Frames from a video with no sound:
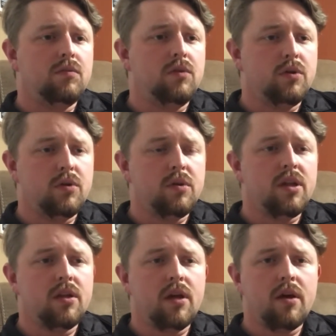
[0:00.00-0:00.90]
you do need
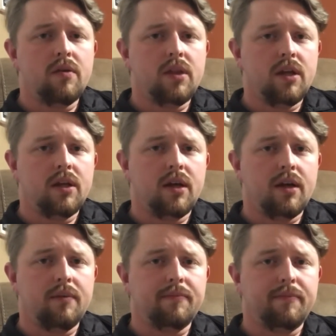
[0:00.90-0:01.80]
to know
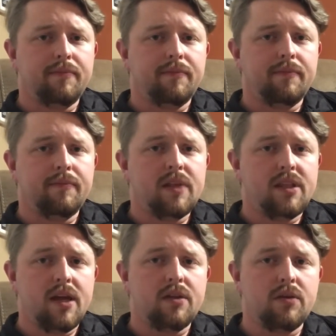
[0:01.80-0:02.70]
that that
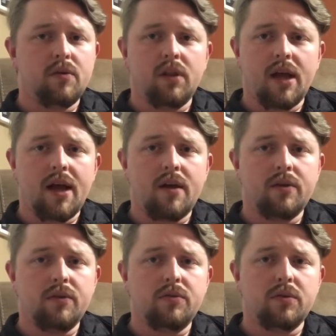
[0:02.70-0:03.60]
they do allow
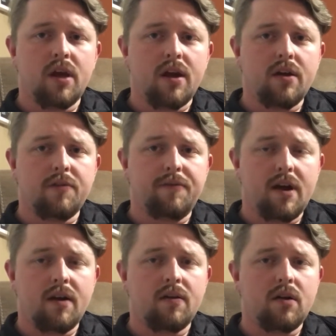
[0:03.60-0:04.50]
you to carry your
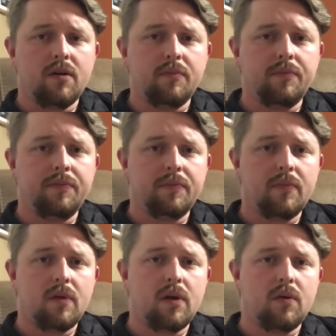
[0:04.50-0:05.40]
firearm
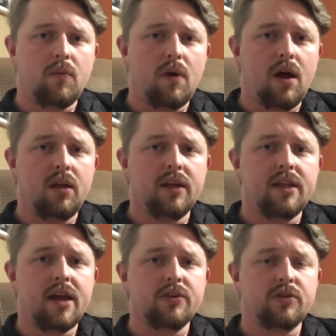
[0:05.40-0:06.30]
while in a
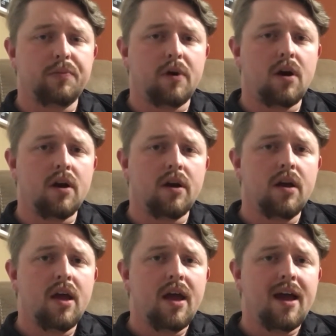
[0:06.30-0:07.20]
national park.
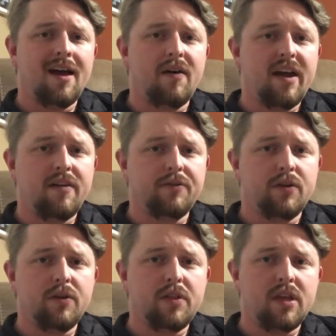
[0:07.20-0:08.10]

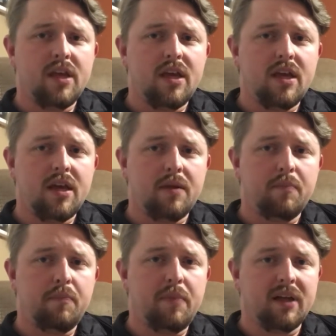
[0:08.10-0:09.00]
However, the
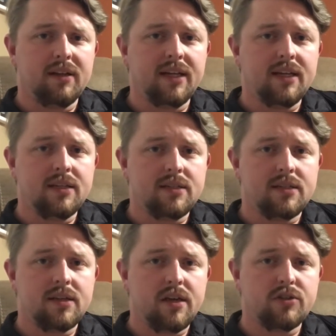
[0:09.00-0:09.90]

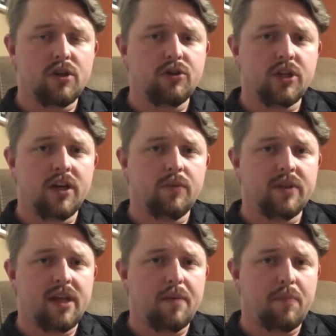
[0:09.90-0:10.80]
buildings associated
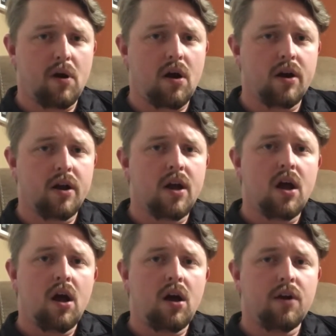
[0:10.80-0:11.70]
with that park
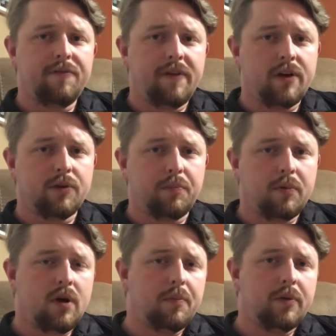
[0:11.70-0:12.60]
are federal
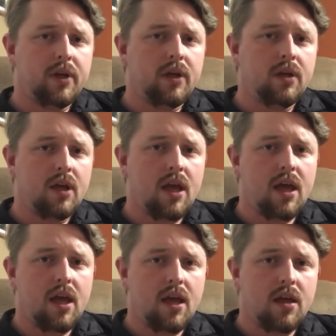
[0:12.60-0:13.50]
property,
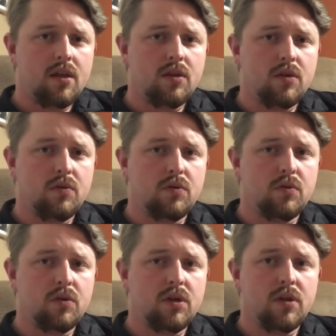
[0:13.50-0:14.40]
and you do
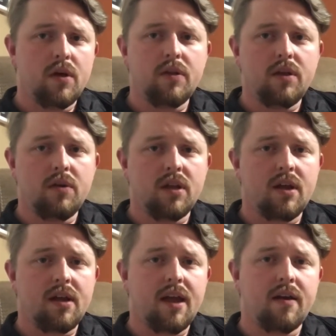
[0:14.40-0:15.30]
need to know that you
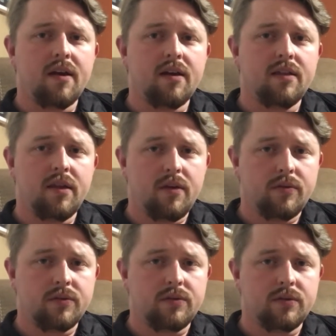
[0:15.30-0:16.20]
cannot carry in
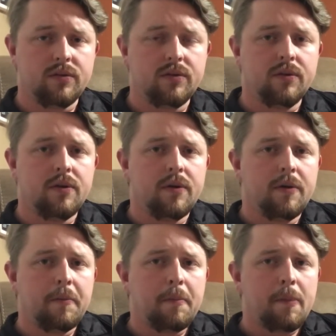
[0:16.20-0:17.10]
those.
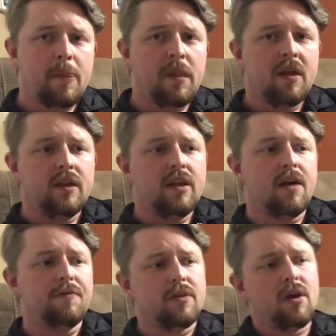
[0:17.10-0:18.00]
Now,
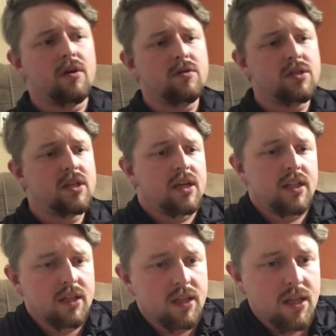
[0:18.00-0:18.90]
for those
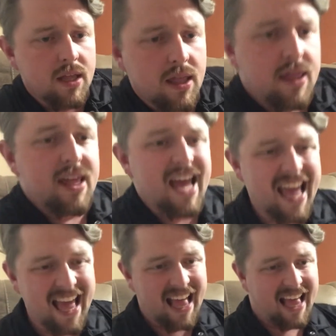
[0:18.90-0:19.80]
that
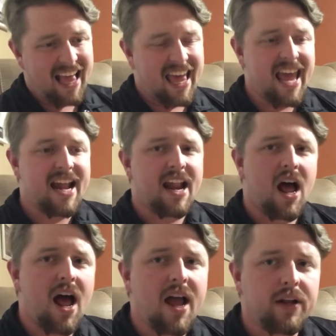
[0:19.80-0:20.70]

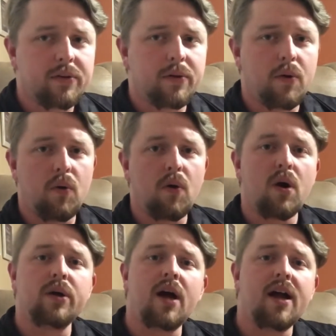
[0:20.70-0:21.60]
cannot
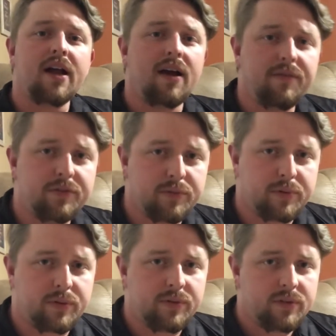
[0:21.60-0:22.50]
or are not
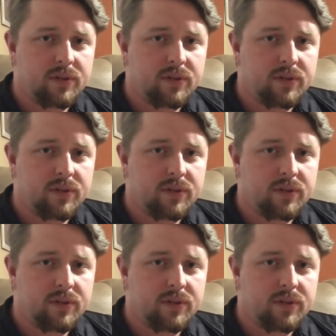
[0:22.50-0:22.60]
comfortable